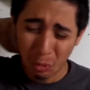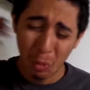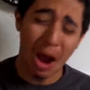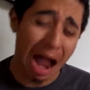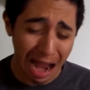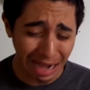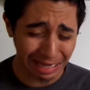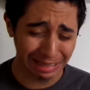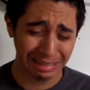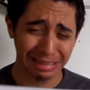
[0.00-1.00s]
This is
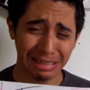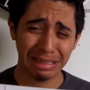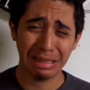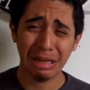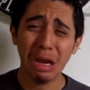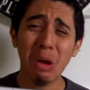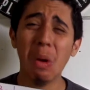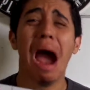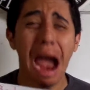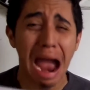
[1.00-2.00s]
understandable. He's
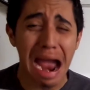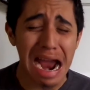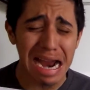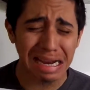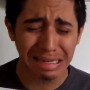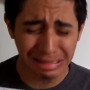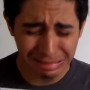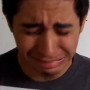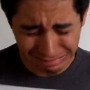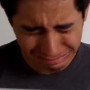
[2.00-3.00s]
probably going to get his ass
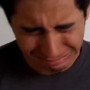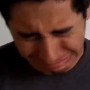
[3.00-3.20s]
whooped and